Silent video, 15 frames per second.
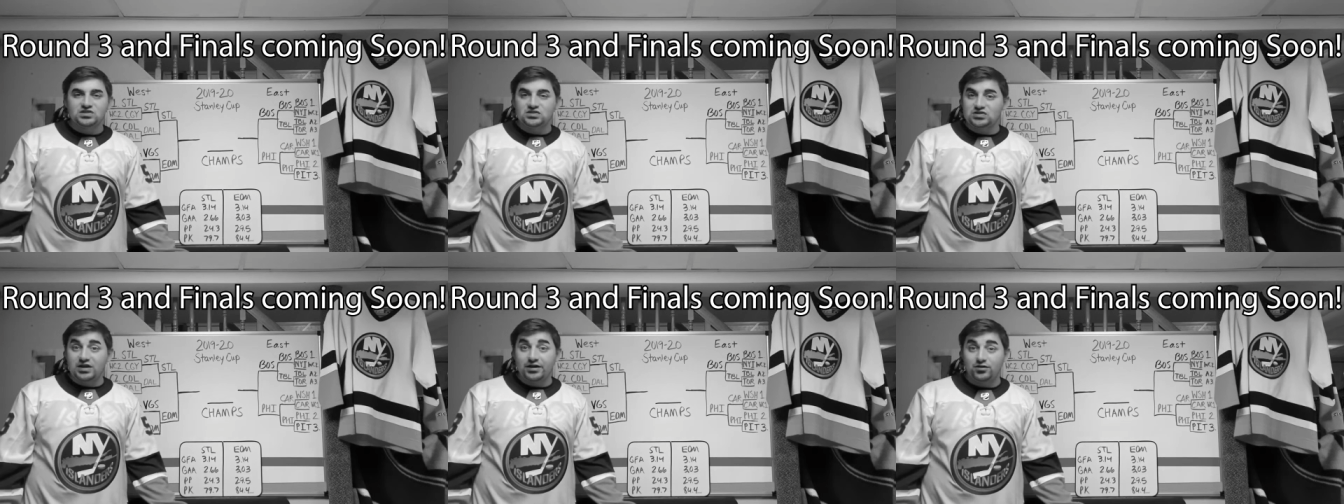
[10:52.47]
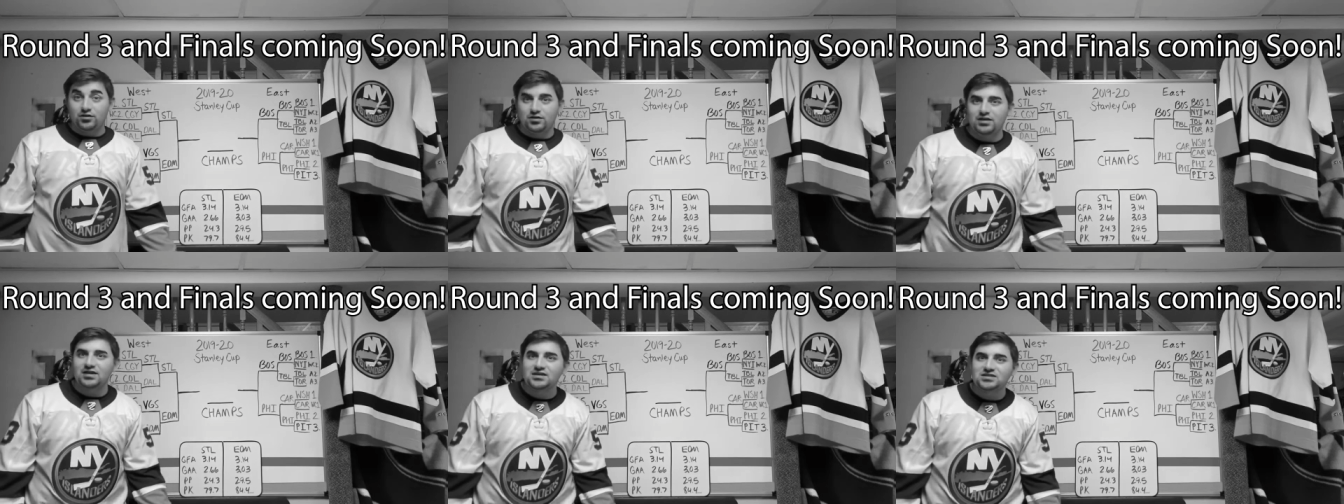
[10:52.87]
since I
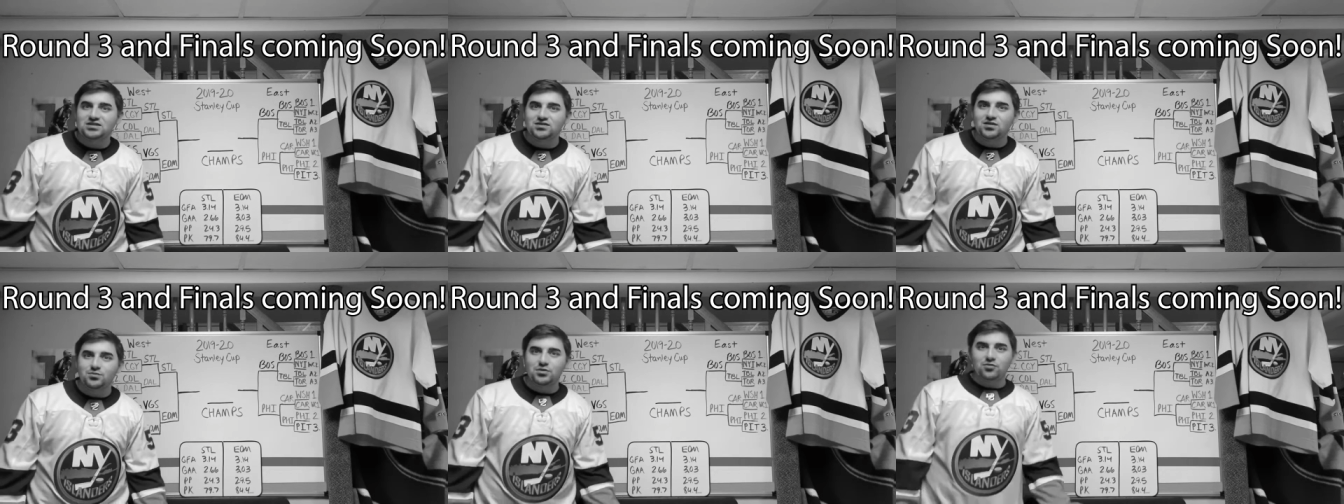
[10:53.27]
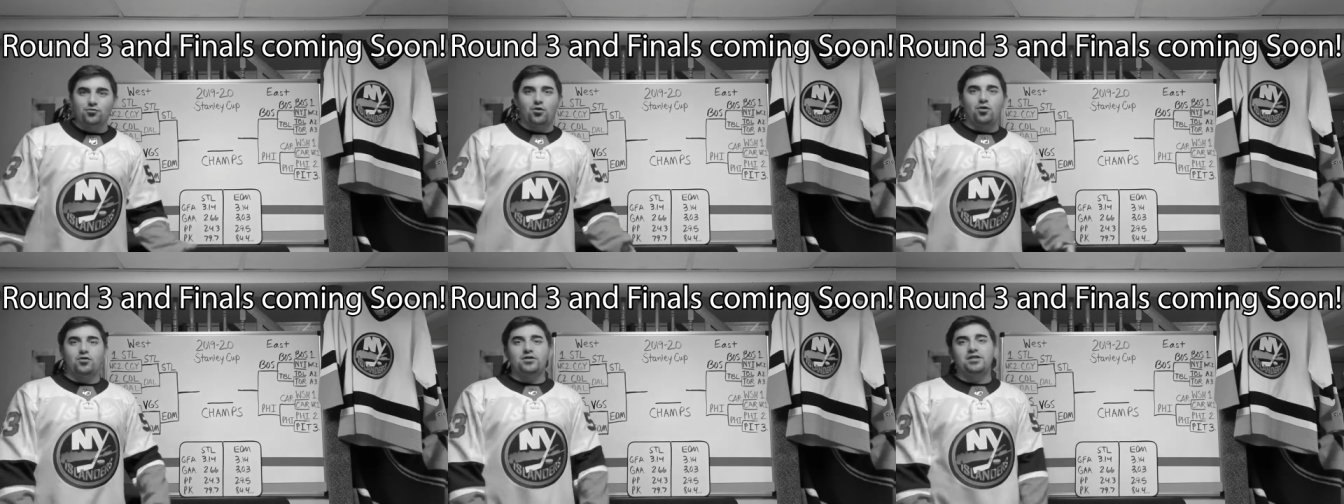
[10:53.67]
could easily be
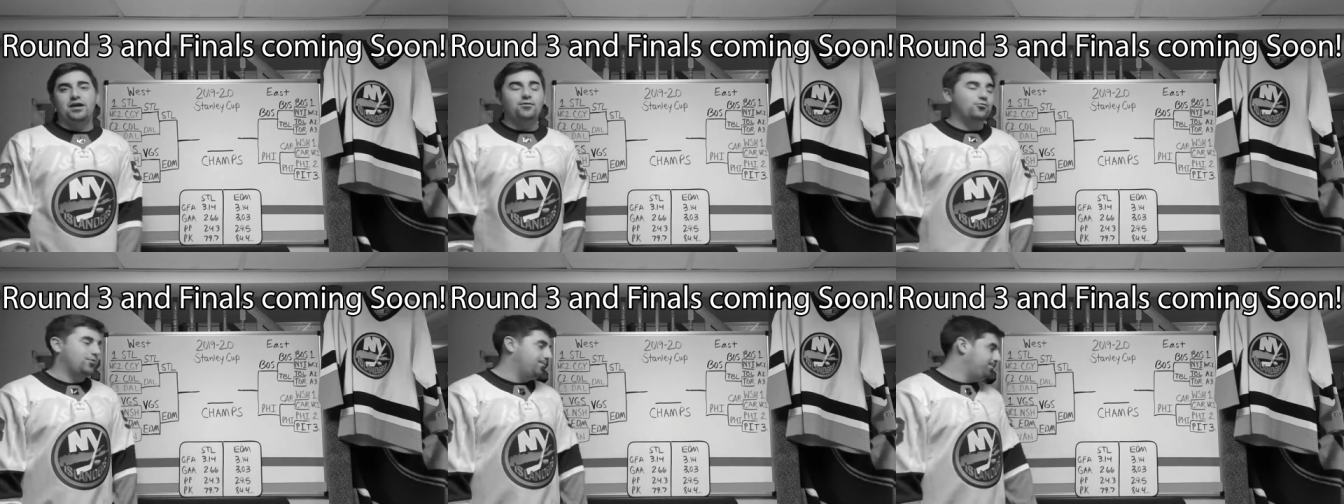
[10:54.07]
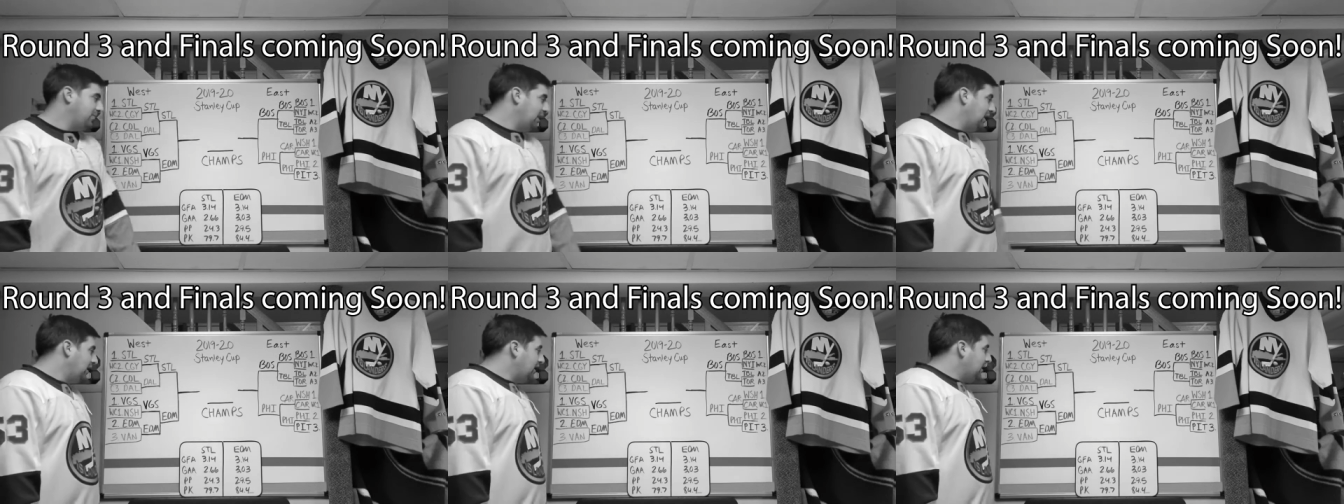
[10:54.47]
wrong on that one.
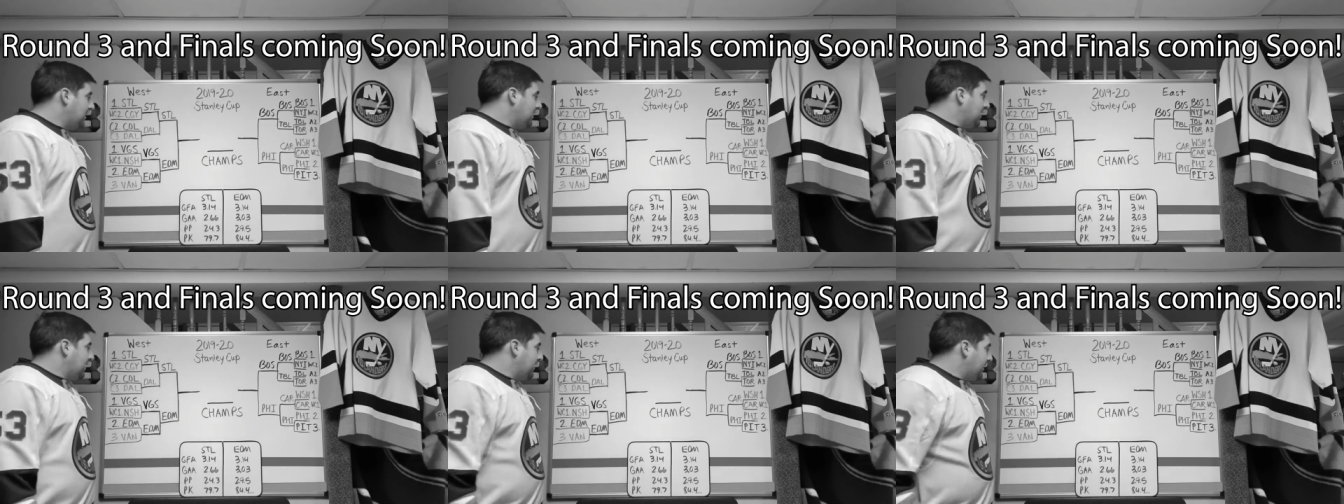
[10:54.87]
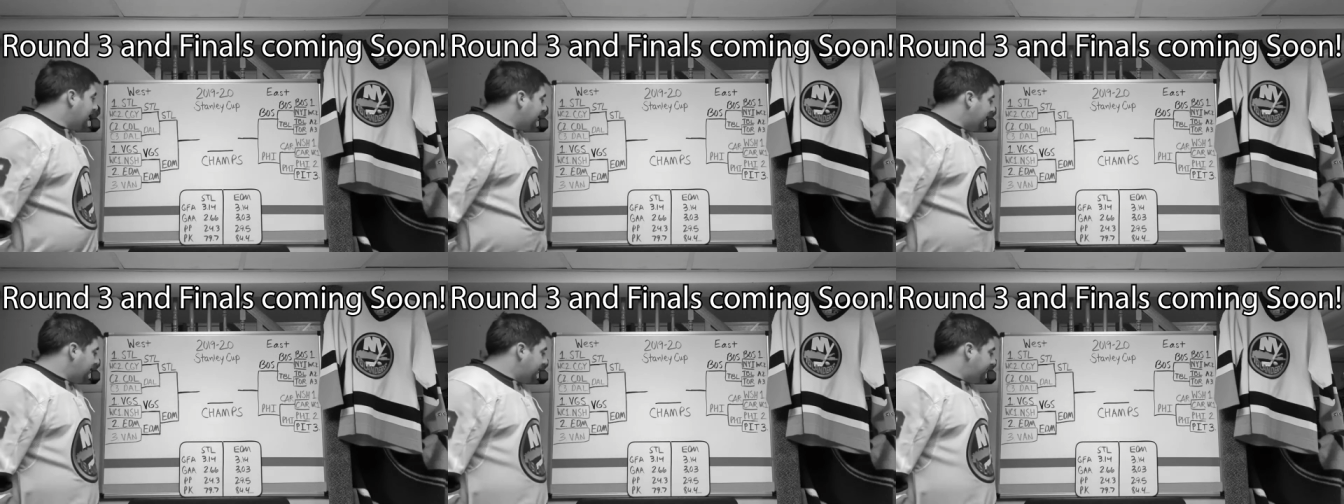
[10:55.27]

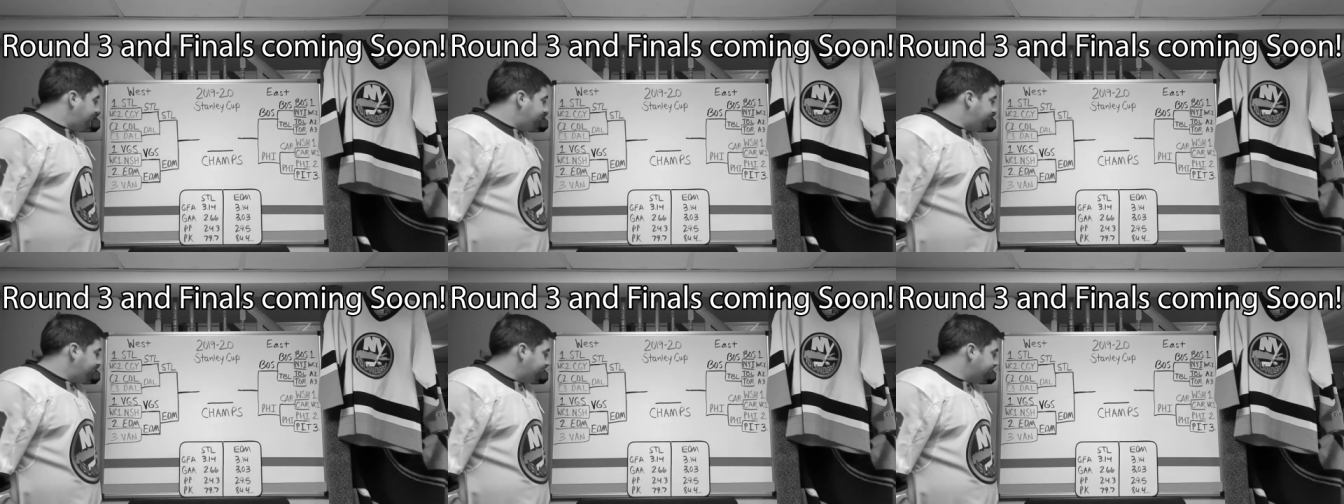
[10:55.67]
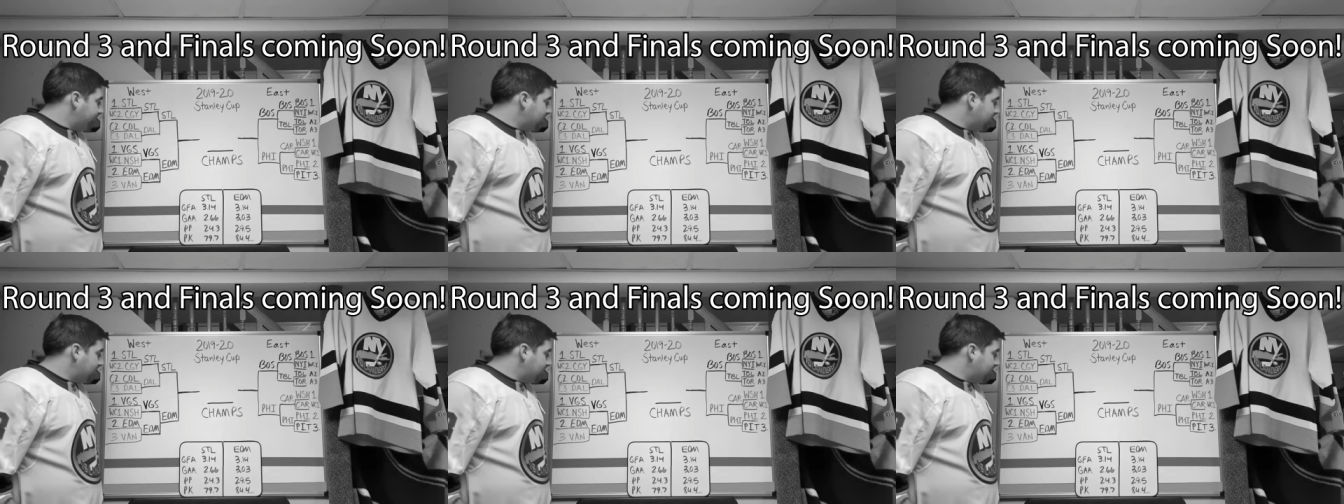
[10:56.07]
Um,